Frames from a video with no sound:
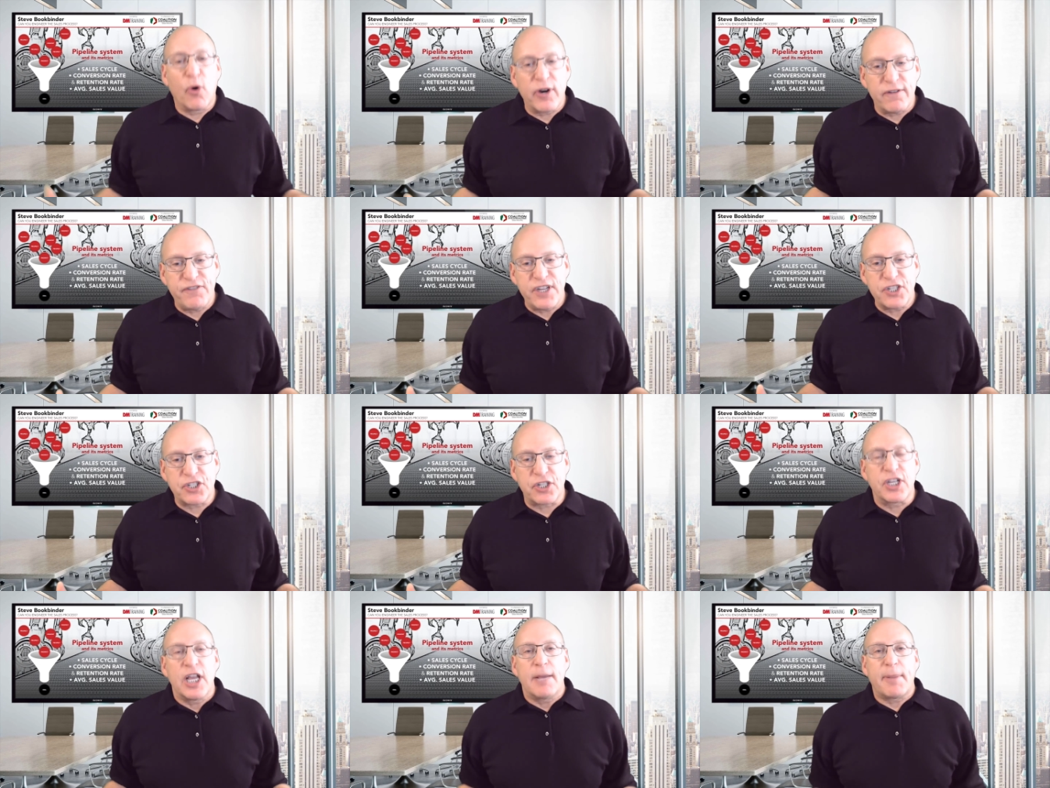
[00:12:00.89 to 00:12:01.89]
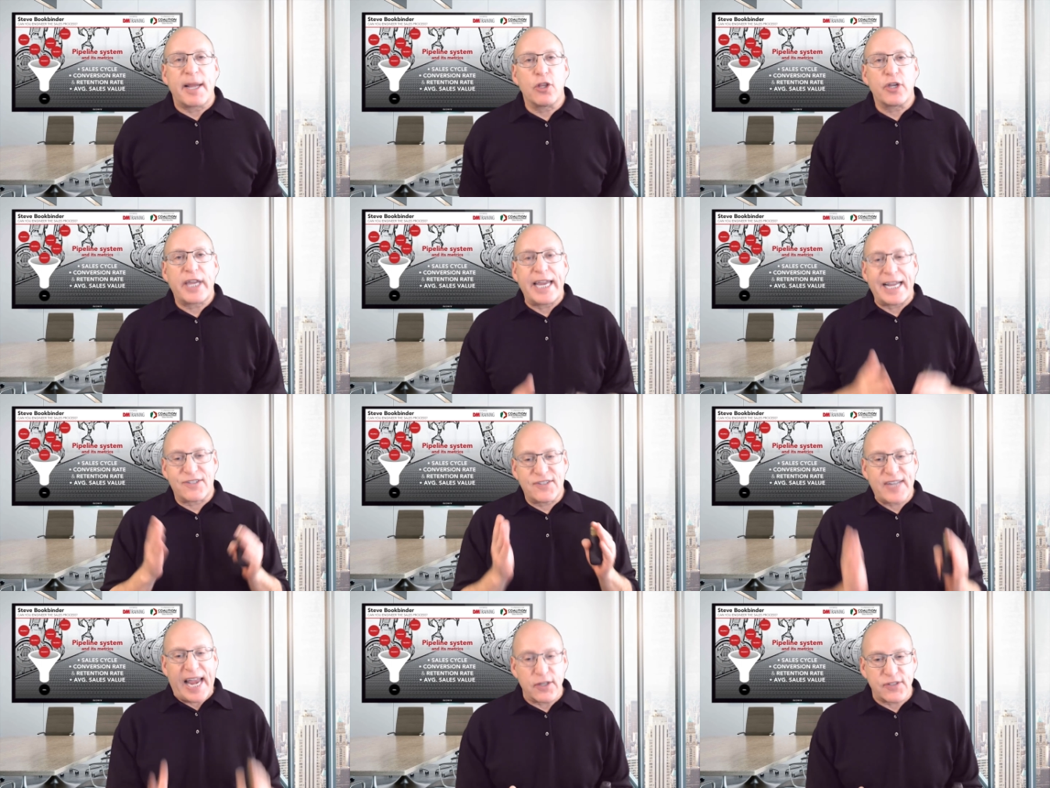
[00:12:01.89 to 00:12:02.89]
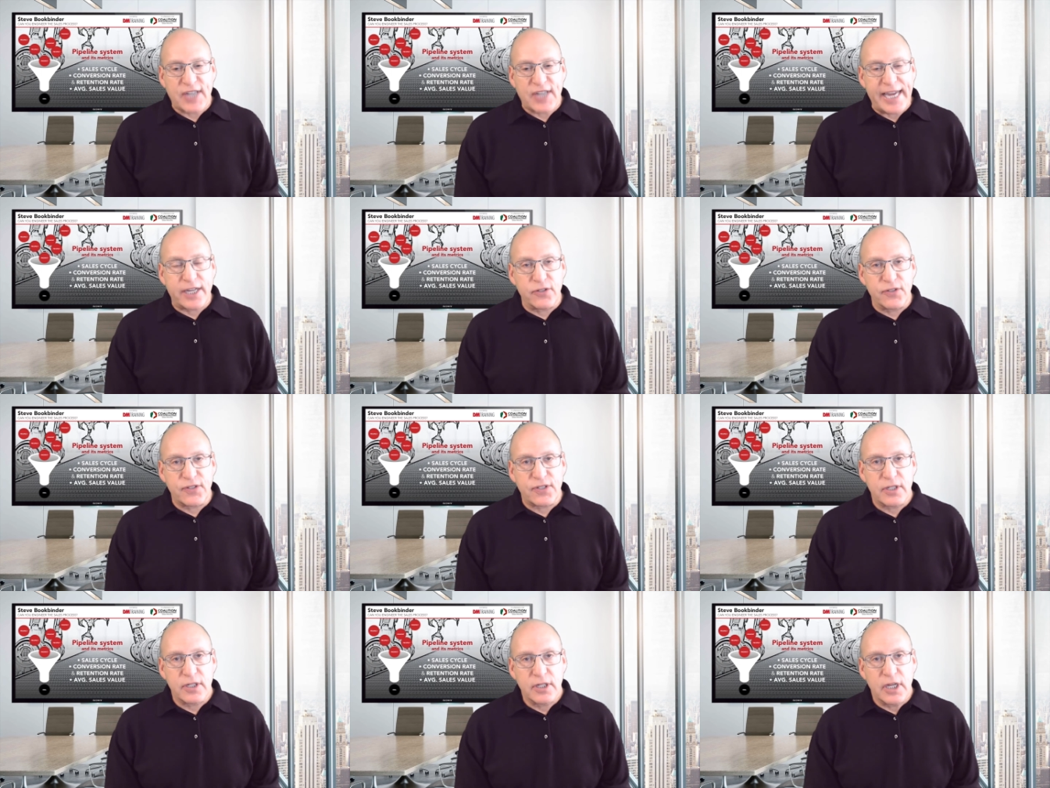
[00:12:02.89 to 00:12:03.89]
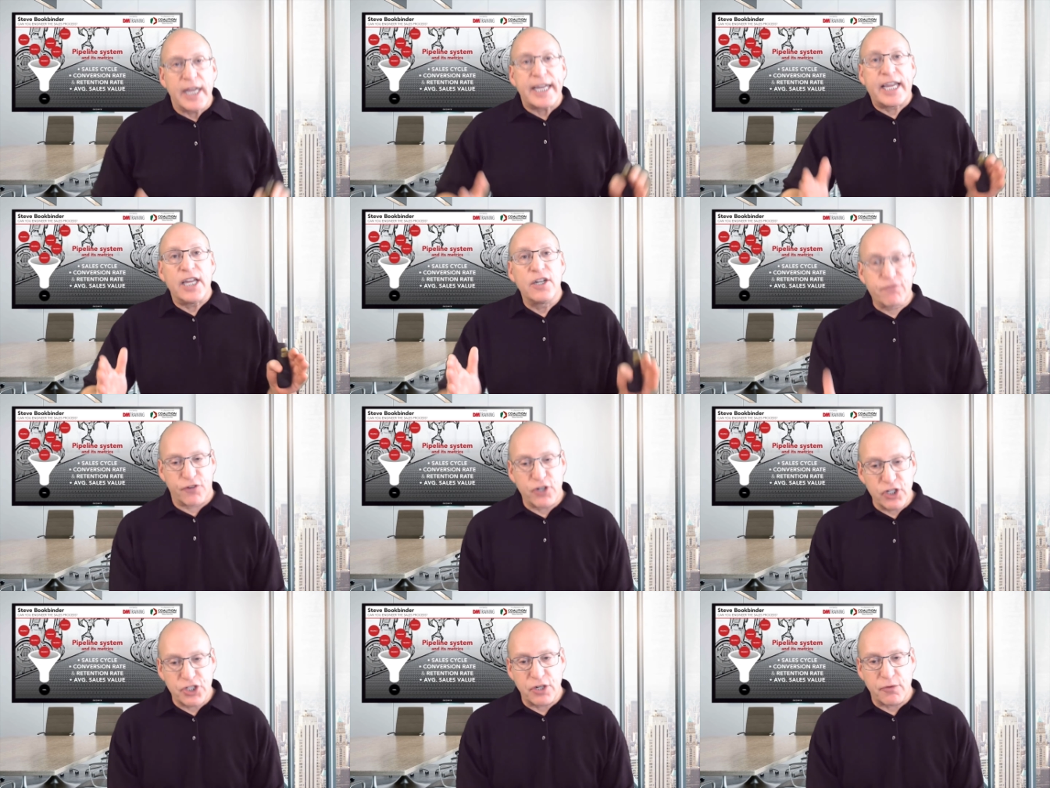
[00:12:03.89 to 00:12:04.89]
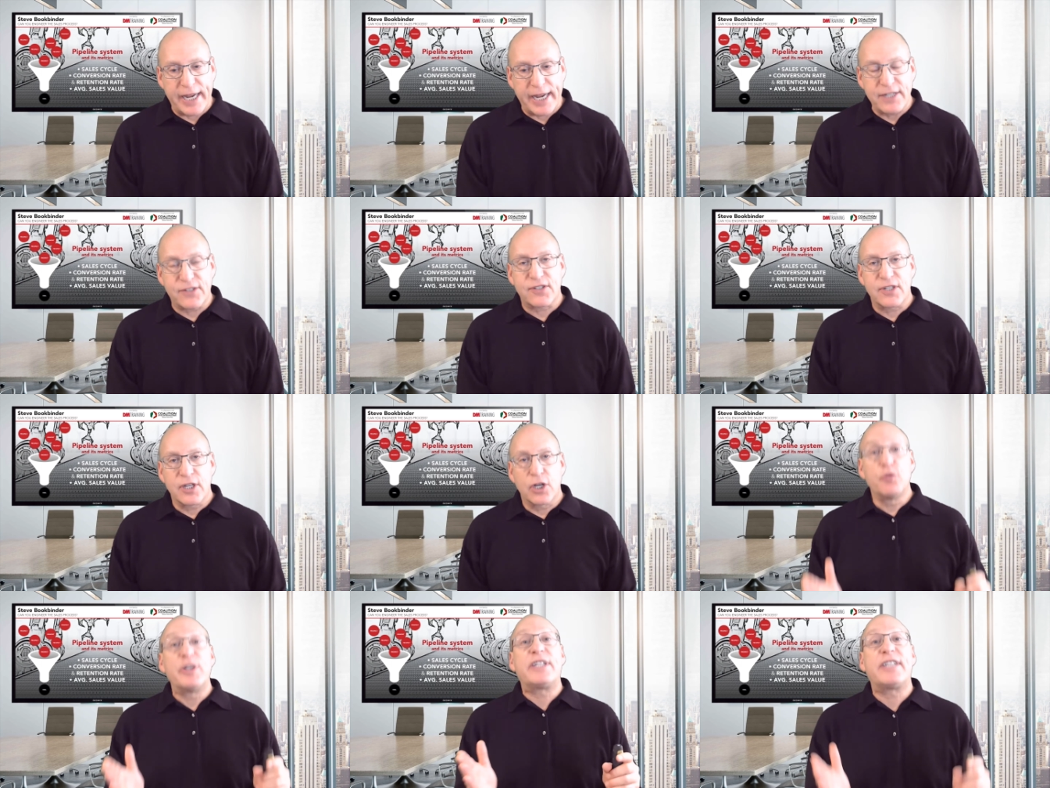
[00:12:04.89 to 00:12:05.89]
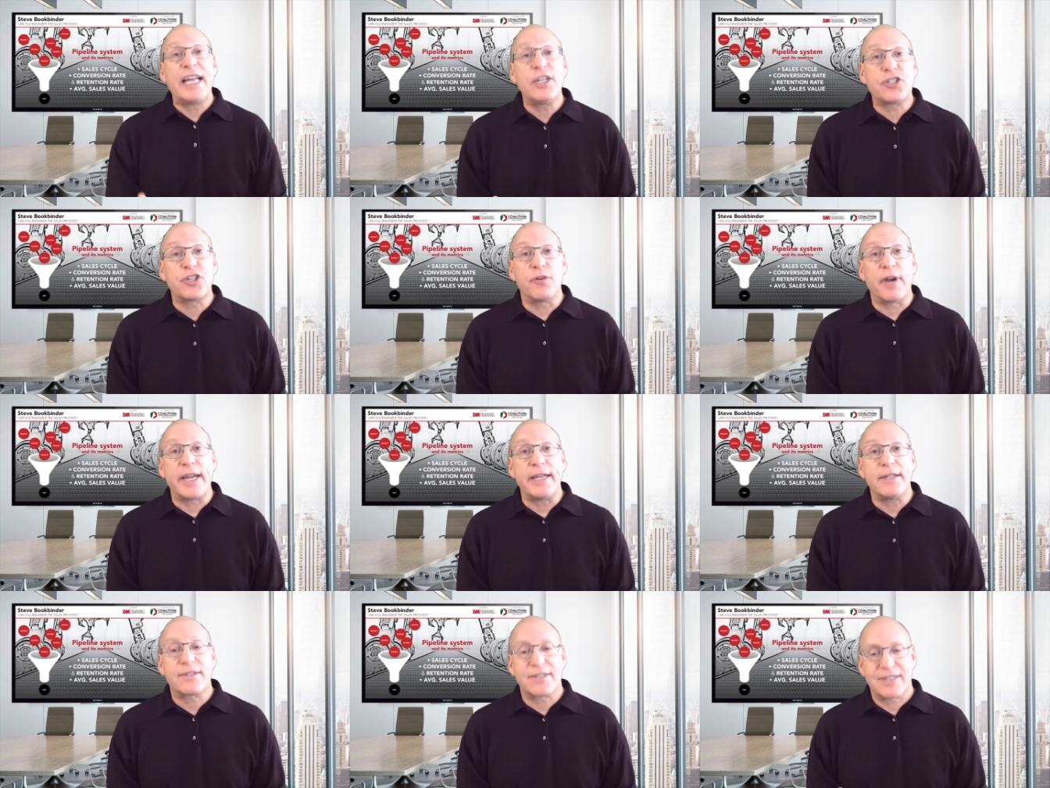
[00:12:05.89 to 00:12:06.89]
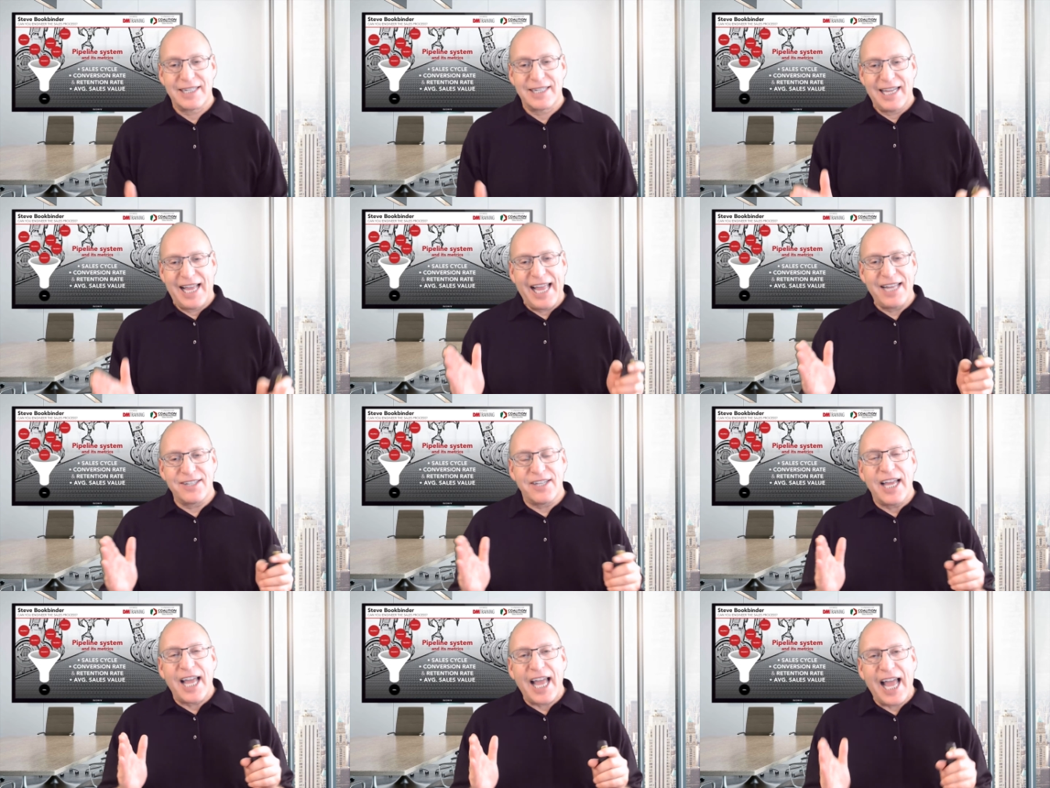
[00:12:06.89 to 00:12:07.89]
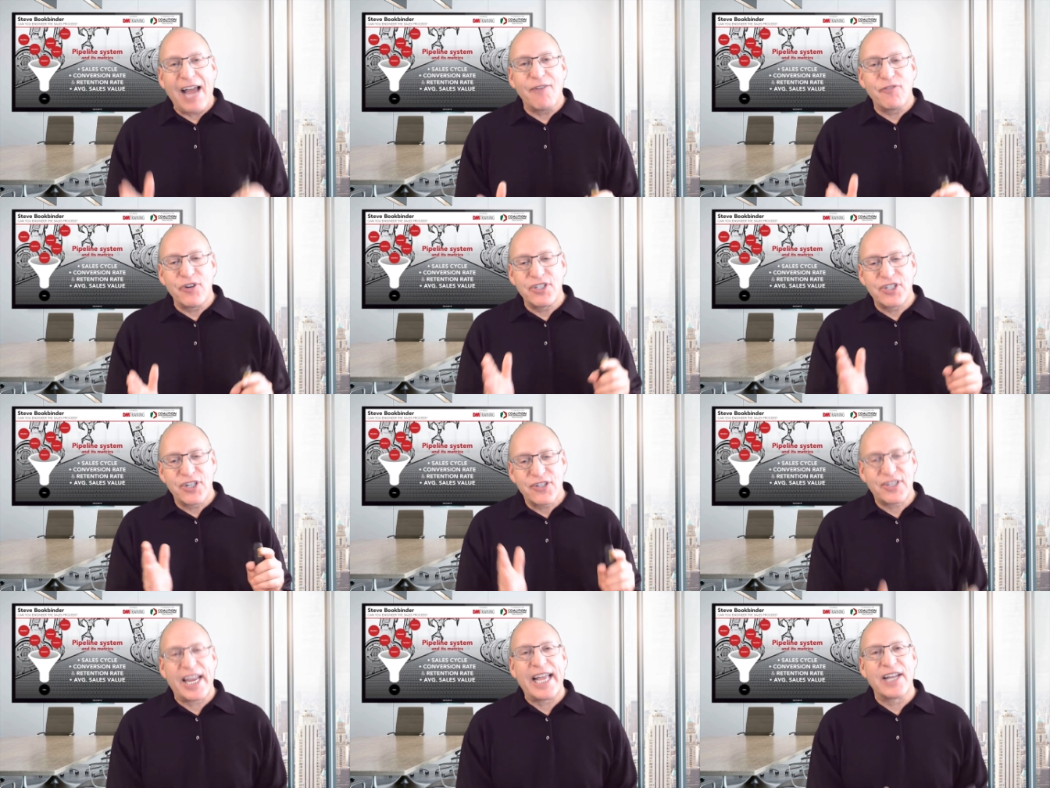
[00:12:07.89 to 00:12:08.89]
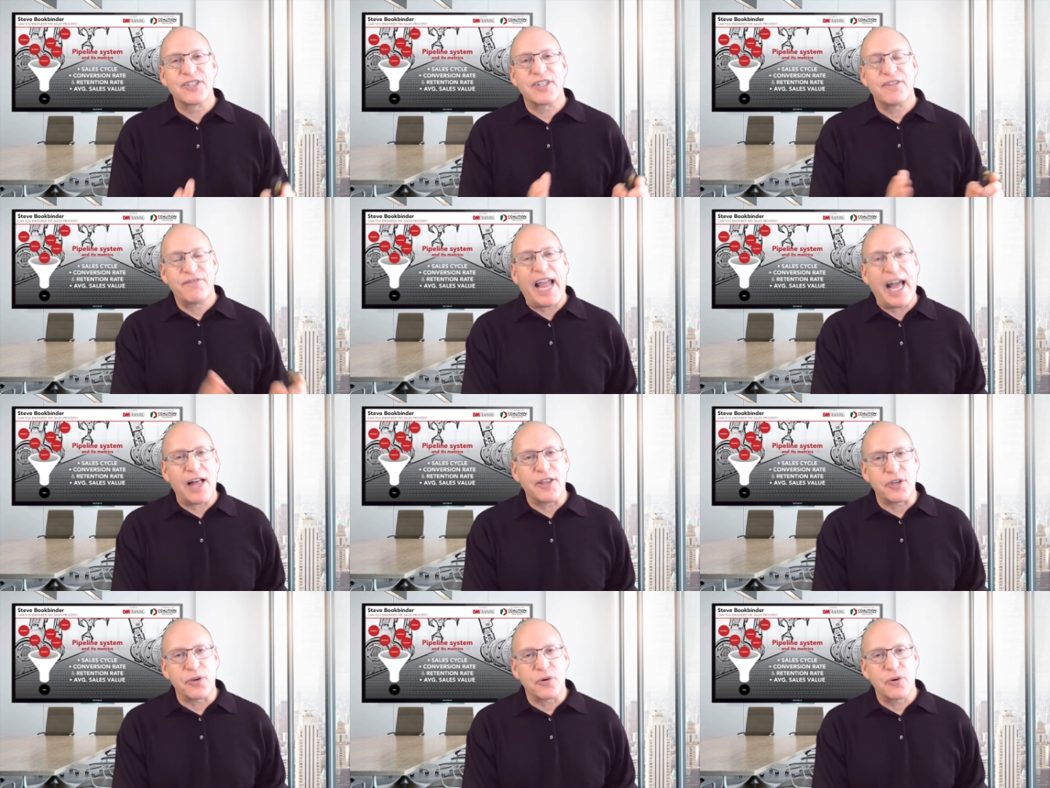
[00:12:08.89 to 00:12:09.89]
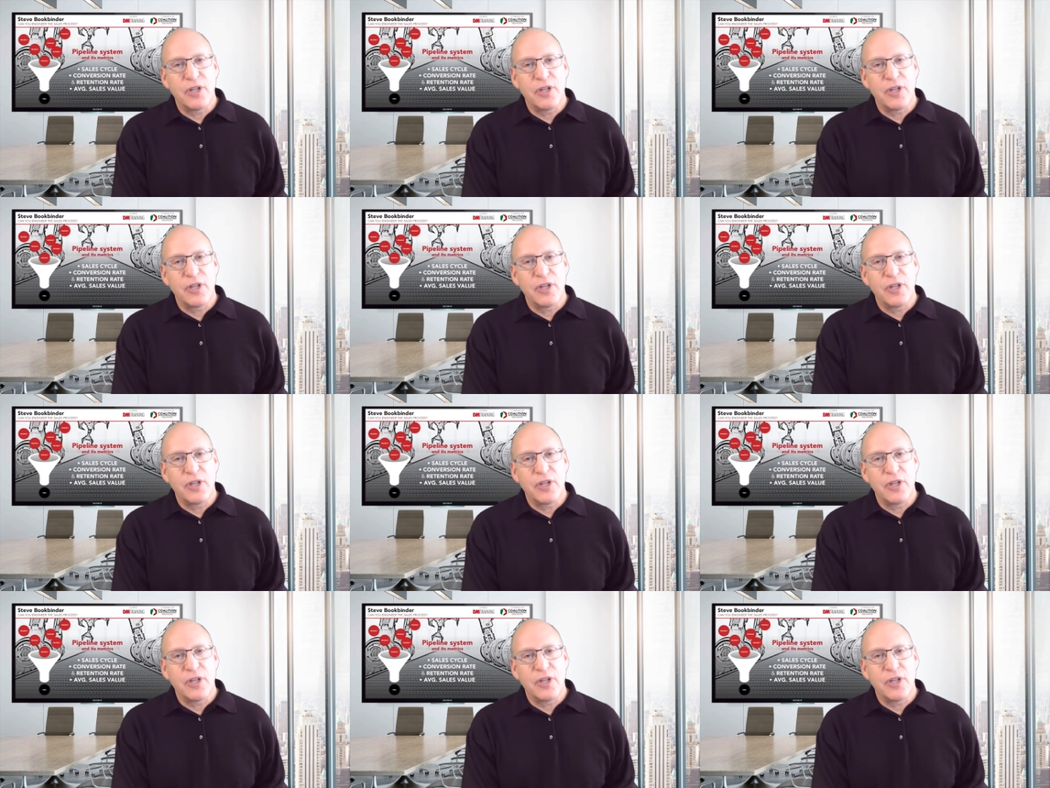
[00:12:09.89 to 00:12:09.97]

efficient by looking at sales cycles, conversion rates, retention rates, and average sales value.